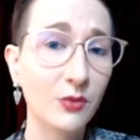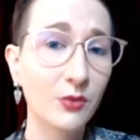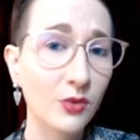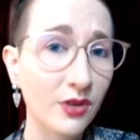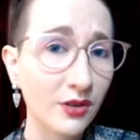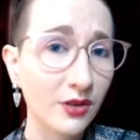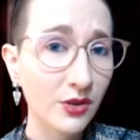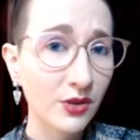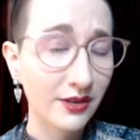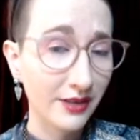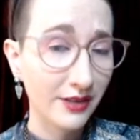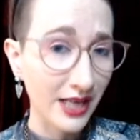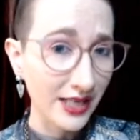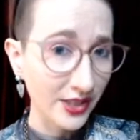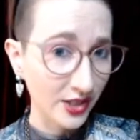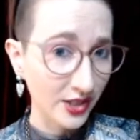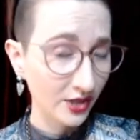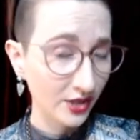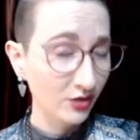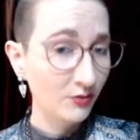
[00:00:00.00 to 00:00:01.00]
well, look, thank
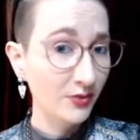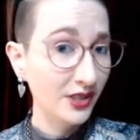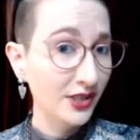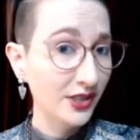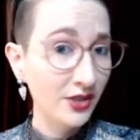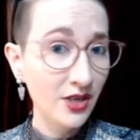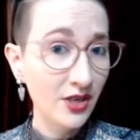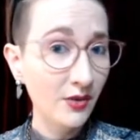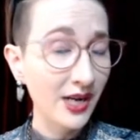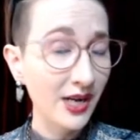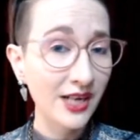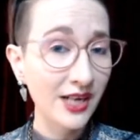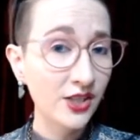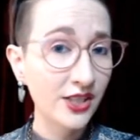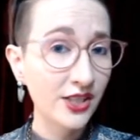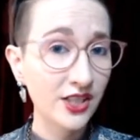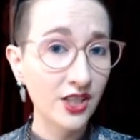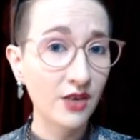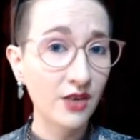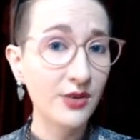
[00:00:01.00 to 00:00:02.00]
you, but you know, I actually
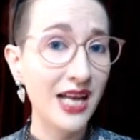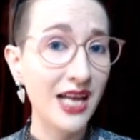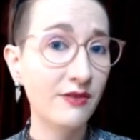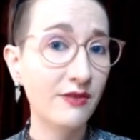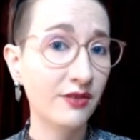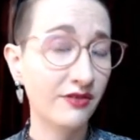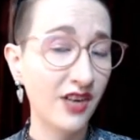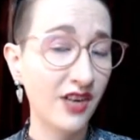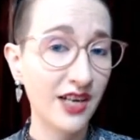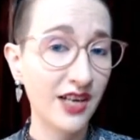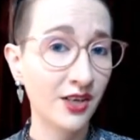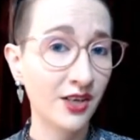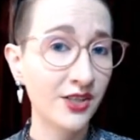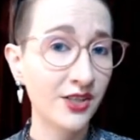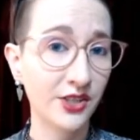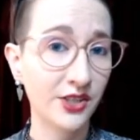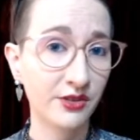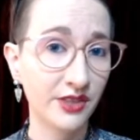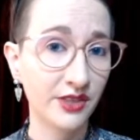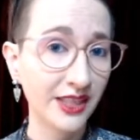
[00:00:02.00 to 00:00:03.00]
don't have a fine art
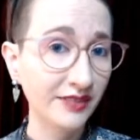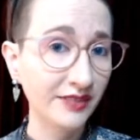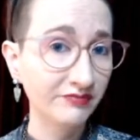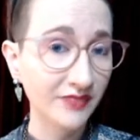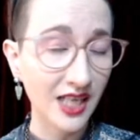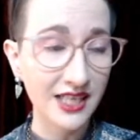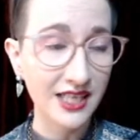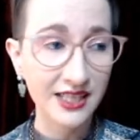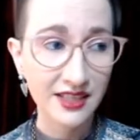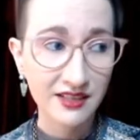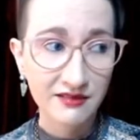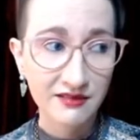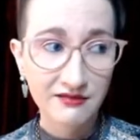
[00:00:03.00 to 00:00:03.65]
degree. I didn't